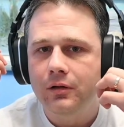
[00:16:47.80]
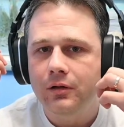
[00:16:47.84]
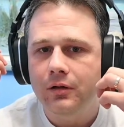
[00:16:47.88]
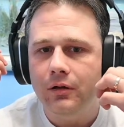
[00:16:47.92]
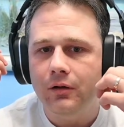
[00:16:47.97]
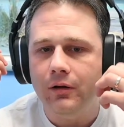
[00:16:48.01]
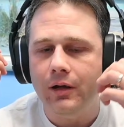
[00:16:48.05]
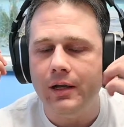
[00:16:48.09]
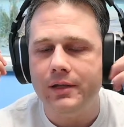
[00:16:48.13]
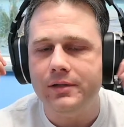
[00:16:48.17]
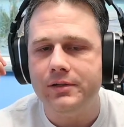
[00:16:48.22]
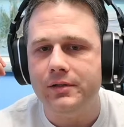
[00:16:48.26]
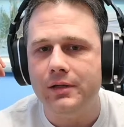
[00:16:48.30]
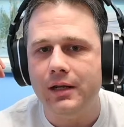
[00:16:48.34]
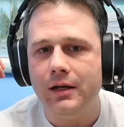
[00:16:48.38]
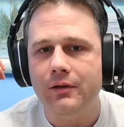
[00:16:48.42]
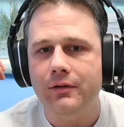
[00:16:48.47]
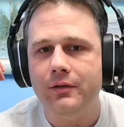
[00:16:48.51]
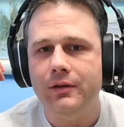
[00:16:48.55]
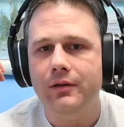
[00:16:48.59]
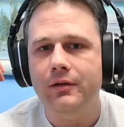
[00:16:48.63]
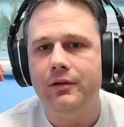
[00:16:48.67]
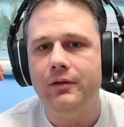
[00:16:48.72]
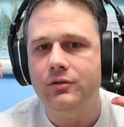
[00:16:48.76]
Okay, so now
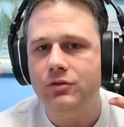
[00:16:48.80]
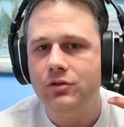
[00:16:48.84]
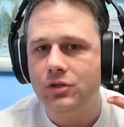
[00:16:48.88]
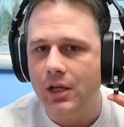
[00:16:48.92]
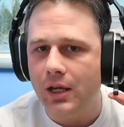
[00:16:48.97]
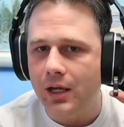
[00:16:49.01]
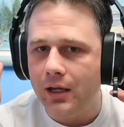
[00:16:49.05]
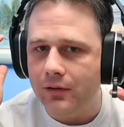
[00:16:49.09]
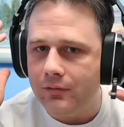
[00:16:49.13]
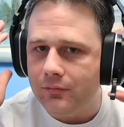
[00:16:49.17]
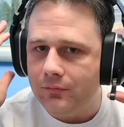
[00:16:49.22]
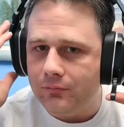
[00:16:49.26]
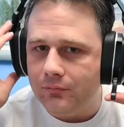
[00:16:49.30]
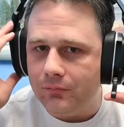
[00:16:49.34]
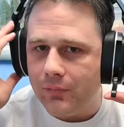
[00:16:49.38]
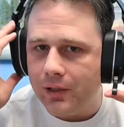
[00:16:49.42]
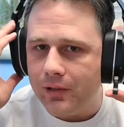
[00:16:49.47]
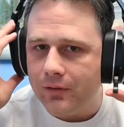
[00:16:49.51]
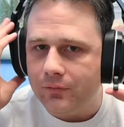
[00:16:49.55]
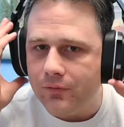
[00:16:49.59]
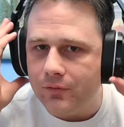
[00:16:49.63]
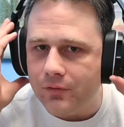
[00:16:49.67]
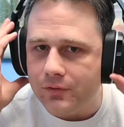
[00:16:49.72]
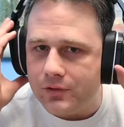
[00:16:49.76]
the chat
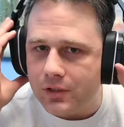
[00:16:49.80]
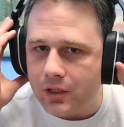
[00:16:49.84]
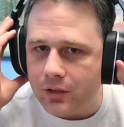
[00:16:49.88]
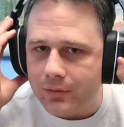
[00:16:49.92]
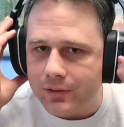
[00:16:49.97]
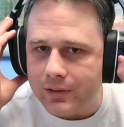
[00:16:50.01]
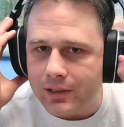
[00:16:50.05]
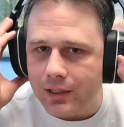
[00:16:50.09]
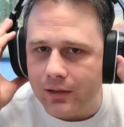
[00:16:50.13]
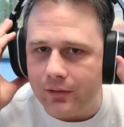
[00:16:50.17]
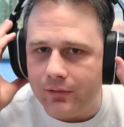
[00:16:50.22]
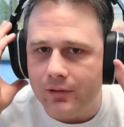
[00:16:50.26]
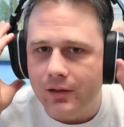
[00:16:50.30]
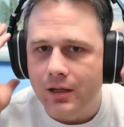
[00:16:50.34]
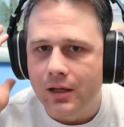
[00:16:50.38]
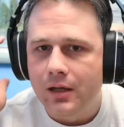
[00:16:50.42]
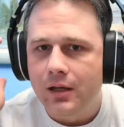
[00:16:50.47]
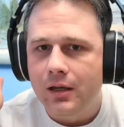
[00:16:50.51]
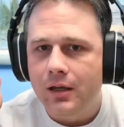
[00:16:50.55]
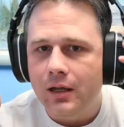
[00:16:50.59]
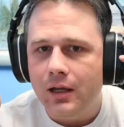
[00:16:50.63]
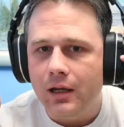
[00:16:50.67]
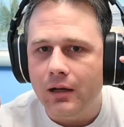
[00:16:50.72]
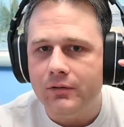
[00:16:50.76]
microphone is all the way down.
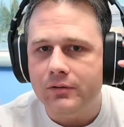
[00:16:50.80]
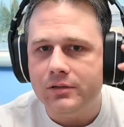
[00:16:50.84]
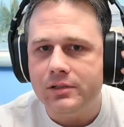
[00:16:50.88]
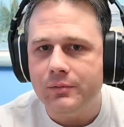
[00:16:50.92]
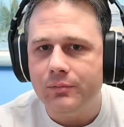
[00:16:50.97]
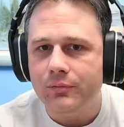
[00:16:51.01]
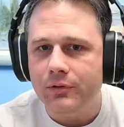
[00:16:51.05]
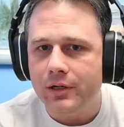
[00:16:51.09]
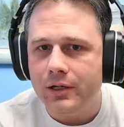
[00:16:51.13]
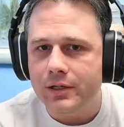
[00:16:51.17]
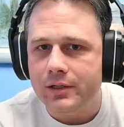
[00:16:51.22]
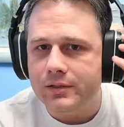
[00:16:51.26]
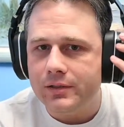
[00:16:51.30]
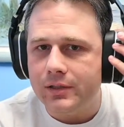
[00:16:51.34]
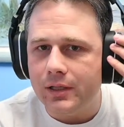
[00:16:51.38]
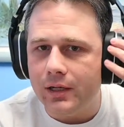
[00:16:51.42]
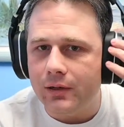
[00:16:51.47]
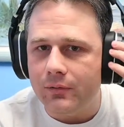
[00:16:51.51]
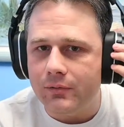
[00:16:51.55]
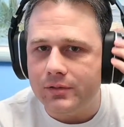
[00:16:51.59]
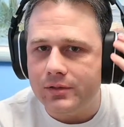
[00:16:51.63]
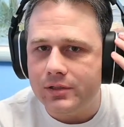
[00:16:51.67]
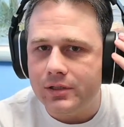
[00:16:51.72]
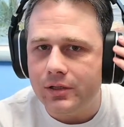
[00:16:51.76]
I was surprised that I
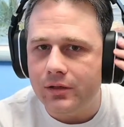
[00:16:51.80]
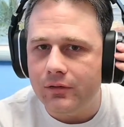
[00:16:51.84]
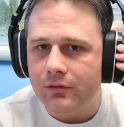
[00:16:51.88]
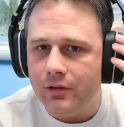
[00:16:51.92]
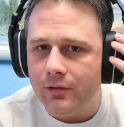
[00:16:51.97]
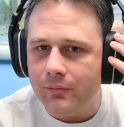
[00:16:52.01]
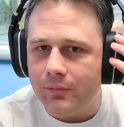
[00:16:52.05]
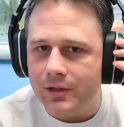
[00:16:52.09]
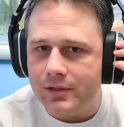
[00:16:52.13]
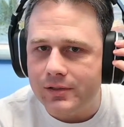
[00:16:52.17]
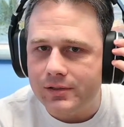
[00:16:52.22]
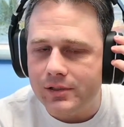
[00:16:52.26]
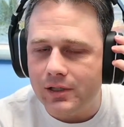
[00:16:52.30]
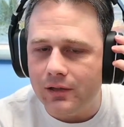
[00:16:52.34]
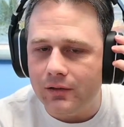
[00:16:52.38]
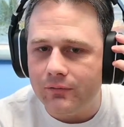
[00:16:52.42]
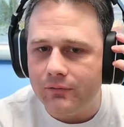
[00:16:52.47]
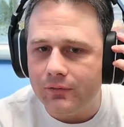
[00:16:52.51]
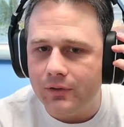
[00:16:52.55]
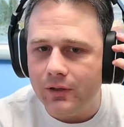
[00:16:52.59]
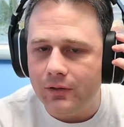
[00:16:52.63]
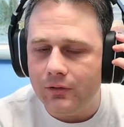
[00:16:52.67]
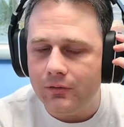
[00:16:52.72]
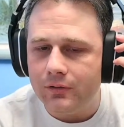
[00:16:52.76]
was hearing myself.
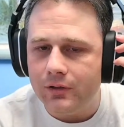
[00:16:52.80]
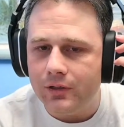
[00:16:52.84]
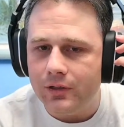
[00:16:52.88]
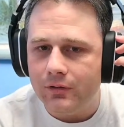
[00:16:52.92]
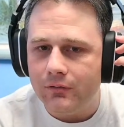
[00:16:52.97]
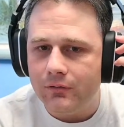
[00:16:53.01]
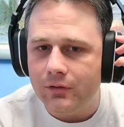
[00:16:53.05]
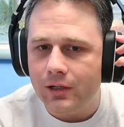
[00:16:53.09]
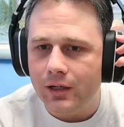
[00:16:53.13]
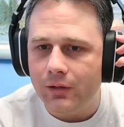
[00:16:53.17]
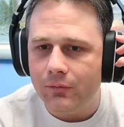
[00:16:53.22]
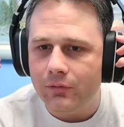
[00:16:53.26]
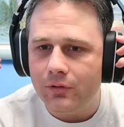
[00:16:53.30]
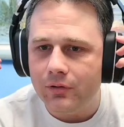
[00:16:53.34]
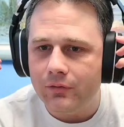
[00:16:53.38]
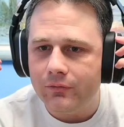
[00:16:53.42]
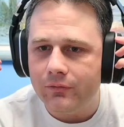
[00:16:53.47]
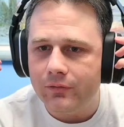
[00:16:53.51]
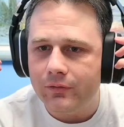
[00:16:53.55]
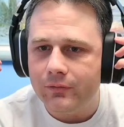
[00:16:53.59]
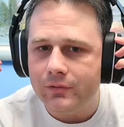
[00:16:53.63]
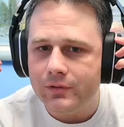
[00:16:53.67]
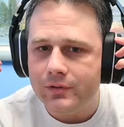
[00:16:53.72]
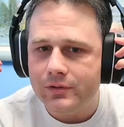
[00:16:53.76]
Oh, you know what? I wonder if
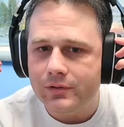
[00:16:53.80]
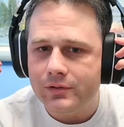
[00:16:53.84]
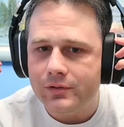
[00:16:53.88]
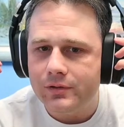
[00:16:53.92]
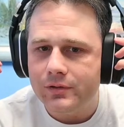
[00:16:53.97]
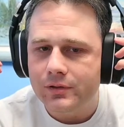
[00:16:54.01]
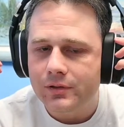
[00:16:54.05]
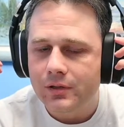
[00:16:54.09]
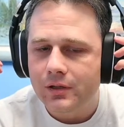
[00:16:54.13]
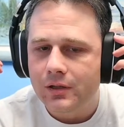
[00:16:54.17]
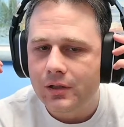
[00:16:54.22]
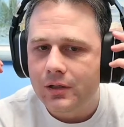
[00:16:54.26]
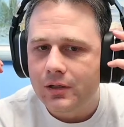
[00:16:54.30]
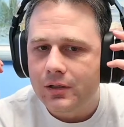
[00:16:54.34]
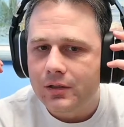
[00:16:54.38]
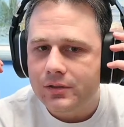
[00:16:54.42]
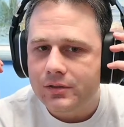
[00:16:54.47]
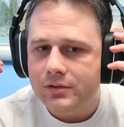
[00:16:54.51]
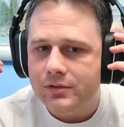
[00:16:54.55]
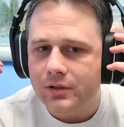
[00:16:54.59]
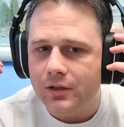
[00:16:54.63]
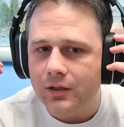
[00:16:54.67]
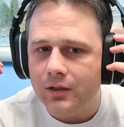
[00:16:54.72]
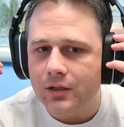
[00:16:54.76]
it was
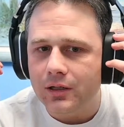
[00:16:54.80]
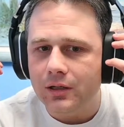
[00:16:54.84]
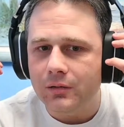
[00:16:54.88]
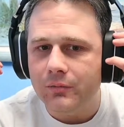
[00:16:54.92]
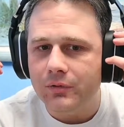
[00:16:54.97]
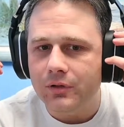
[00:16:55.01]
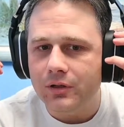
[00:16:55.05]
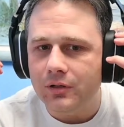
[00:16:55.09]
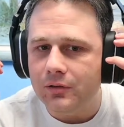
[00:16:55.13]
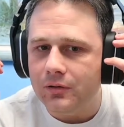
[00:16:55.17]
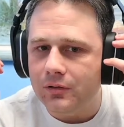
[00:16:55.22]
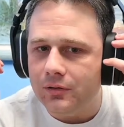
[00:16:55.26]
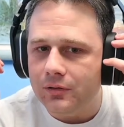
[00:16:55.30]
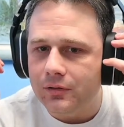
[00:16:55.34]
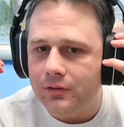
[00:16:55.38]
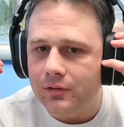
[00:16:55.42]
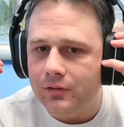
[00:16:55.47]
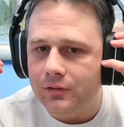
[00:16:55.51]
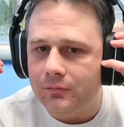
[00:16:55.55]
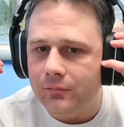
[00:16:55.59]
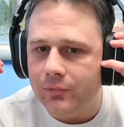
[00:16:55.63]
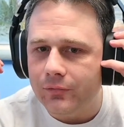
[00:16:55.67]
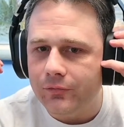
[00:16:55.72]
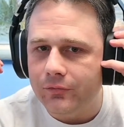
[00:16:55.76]
stuck in the middle
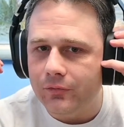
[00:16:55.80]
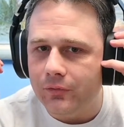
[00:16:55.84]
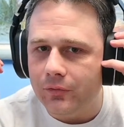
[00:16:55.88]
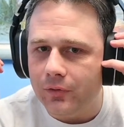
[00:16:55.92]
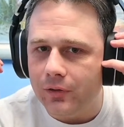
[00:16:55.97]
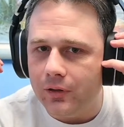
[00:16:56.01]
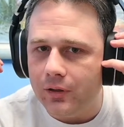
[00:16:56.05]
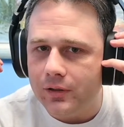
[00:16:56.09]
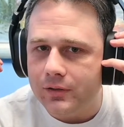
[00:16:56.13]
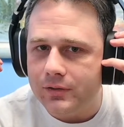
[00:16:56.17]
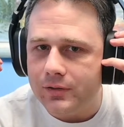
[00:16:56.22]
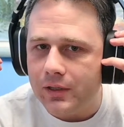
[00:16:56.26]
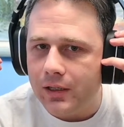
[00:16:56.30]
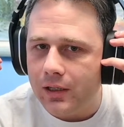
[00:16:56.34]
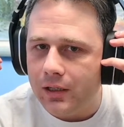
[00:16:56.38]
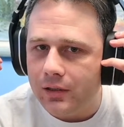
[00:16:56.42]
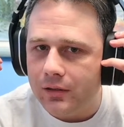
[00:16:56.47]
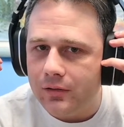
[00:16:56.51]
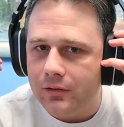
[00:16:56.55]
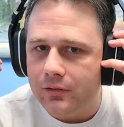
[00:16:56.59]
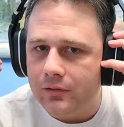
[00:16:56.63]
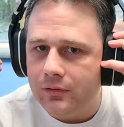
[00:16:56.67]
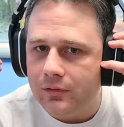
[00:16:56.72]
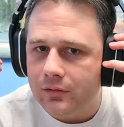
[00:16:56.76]
before because I had
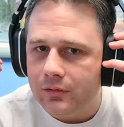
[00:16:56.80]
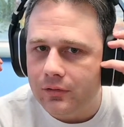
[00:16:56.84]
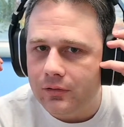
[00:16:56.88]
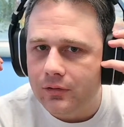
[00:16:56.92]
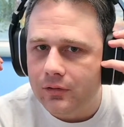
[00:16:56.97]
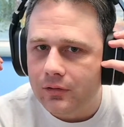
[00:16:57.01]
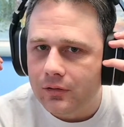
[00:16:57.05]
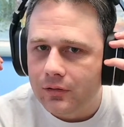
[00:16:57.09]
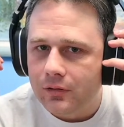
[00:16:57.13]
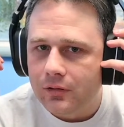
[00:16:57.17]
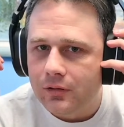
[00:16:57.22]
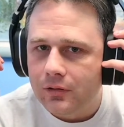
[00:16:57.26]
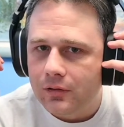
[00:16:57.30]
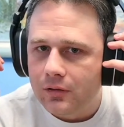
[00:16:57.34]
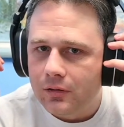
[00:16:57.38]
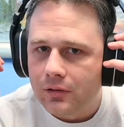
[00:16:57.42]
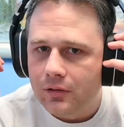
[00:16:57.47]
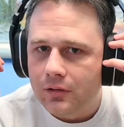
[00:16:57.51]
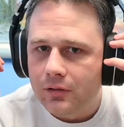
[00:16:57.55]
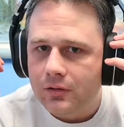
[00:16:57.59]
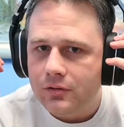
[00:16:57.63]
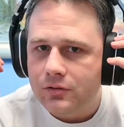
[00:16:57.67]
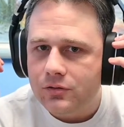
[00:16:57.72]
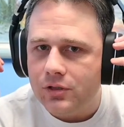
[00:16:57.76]

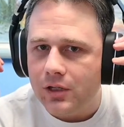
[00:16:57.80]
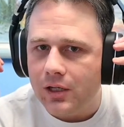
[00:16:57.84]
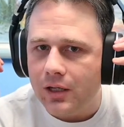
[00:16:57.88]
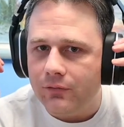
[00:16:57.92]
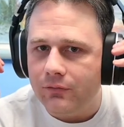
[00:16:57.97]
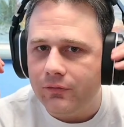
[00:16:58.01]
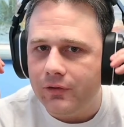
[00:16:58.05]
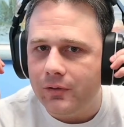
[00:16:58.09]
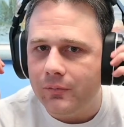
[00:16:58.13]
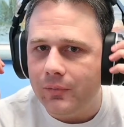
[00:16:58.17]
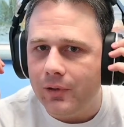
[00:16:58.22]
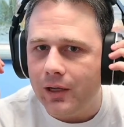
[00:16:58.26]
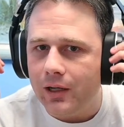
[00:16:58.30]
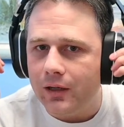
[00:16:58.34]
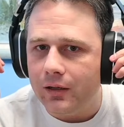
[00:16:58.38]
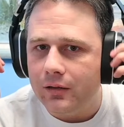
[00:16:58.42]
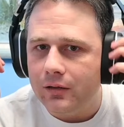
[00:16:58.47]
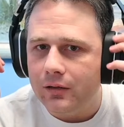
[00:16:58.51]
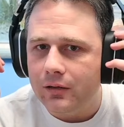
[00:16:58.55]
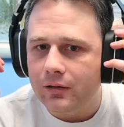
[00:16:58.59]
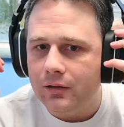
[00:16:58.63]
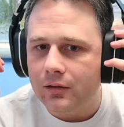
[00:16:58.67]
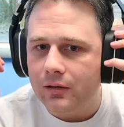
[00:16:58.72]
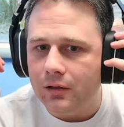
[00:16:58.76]
chat feedback,
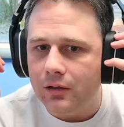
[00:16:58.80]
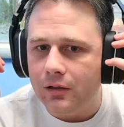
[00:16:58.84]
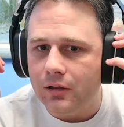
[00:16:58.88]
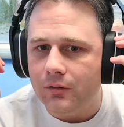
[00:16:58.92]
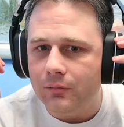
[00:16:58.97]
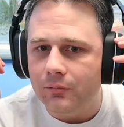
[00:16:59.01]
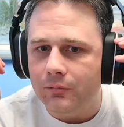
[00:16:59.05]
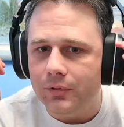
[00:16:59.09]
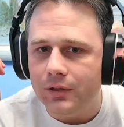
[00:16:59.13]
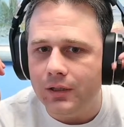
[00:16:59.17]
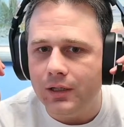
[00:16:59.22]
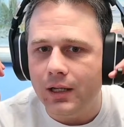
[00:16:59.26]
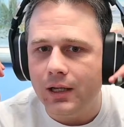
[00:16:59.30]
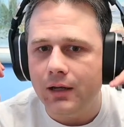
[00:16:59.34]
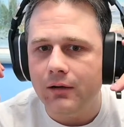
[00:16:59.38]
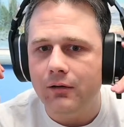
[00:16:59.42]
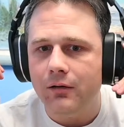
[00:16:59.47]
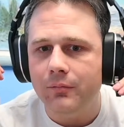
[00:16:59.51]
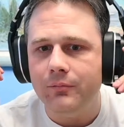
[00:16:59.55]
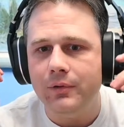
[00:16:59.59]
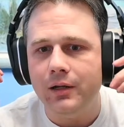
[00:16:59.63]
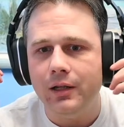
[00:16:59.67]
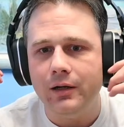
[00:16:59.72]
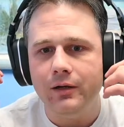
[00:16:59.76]
but now
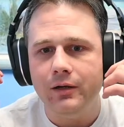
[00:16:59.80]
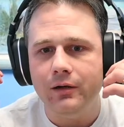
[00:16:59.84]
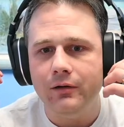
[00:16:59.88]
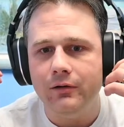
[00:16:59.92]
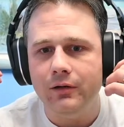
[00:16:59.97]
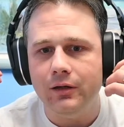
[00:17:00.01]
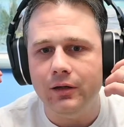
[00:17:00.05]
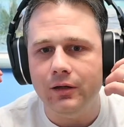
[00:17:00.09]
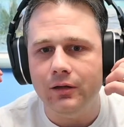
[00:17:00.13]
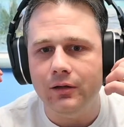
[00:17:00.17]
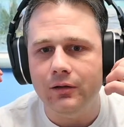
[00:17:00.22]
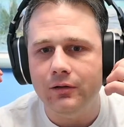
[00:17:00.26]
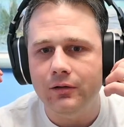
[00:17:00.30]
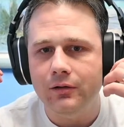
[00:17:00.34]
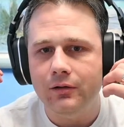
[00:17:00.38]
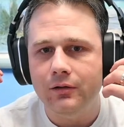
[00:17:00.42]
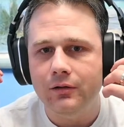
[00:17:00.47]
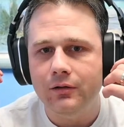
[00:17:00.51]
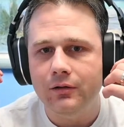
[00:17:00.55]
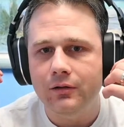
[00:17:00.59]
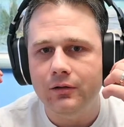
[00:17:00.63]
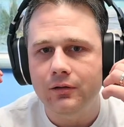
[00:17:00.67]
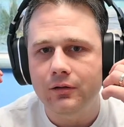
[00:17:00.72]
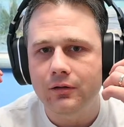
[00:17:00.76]
I'm not hearing it.
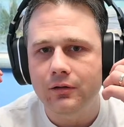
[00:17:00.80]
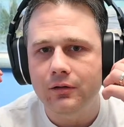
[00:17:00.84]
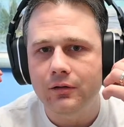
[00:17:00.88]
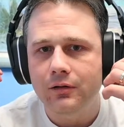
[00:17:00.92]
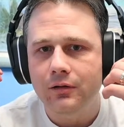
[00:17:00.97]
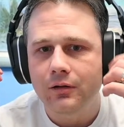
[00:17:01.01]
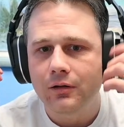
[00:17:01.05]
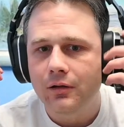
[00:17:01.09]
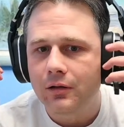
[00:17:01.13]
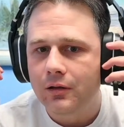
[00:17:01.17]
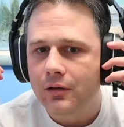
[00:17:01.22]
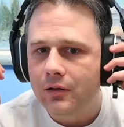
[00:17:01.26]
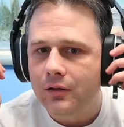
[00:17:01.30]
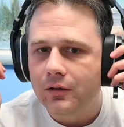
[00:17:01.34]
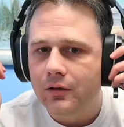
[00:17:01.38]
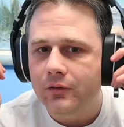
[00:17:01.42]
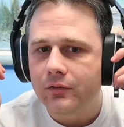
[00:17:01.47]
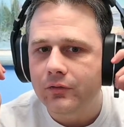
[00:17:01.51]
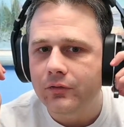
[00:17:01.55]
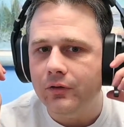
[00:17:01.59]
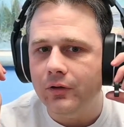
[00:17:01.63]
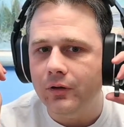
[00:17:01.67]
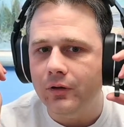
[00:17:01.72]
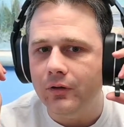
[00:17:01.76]

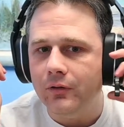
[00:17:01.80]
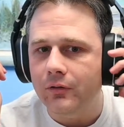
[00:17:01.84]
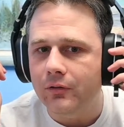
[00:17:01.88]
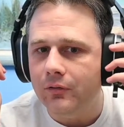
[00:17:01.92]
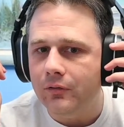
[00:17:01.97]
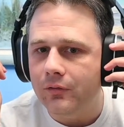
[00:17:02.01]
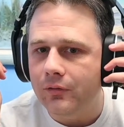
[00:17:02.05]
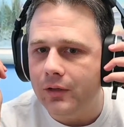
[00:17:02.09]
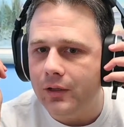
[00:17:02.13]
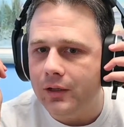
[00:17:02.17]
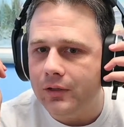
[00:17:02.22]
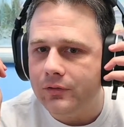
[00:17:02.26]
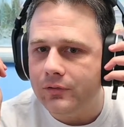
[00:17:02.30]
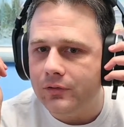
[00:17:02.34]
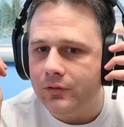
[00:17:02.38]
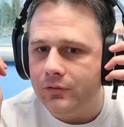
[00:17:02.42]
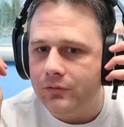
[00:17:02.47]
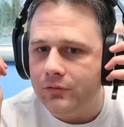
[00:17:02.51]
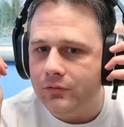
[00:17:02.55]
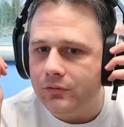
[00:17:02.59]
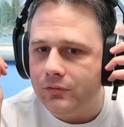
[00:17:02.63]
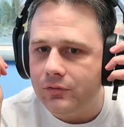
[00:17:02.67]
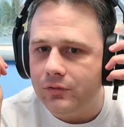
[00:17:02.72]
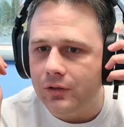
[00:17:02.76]
So that's
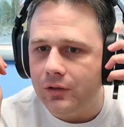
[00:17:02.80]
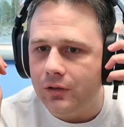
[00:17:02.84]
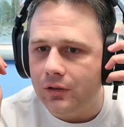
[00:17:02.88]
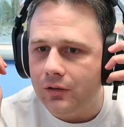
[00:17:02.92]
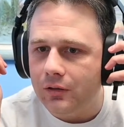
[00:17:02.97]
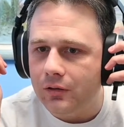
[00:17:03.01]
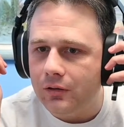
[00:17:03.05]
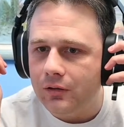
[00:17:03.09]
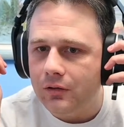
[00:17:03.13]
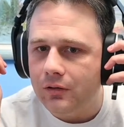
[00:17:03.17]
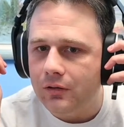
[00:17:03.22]
interesting.